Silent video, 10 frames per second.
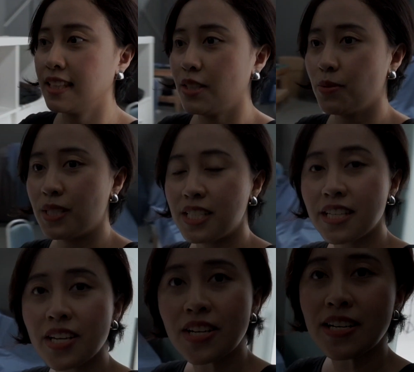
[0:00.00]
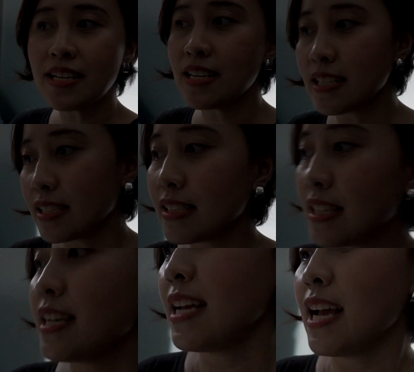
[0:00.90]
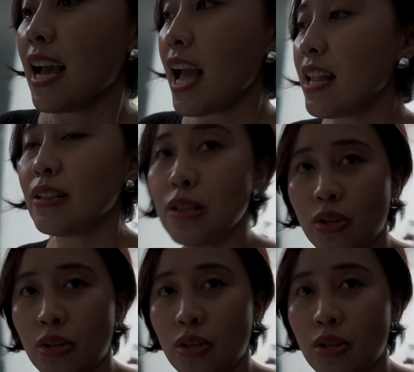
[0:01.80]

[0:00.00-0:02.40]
No one is here, and